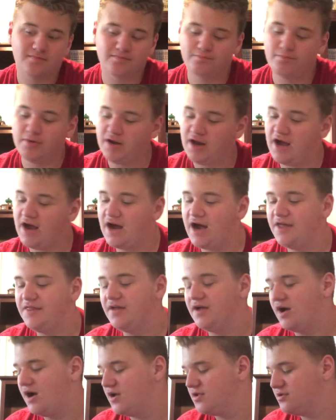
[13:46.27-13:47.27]
But I
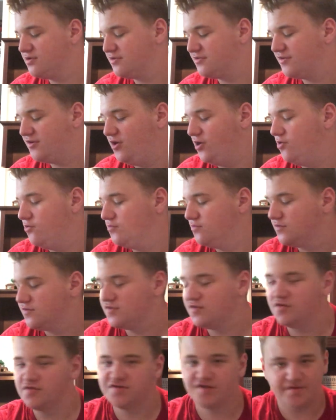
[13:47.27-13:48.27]
think Anya is cute,
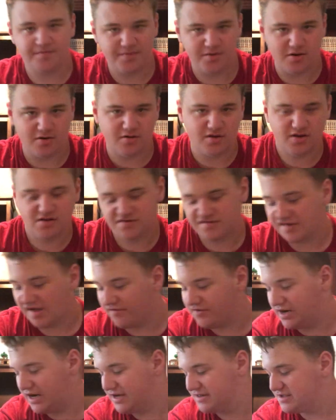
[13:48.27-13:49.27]
so it's up here in
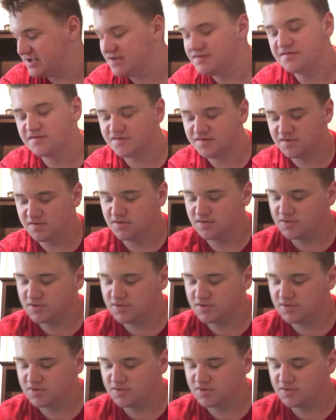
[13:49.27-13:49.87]
7 out of 10s.